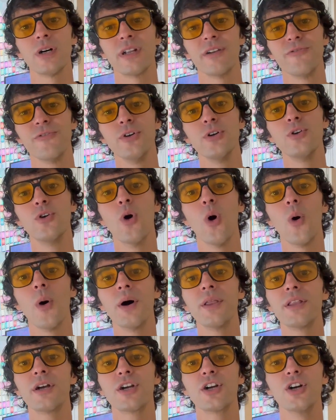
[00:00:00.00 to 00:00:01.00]
If you go
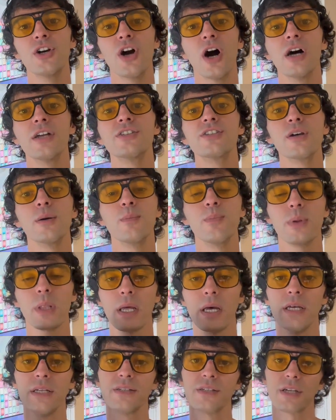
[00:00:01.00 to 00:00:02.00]
in there guns a
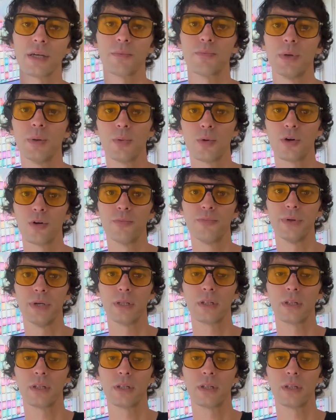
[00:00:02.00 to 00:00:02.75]
blazing, people will be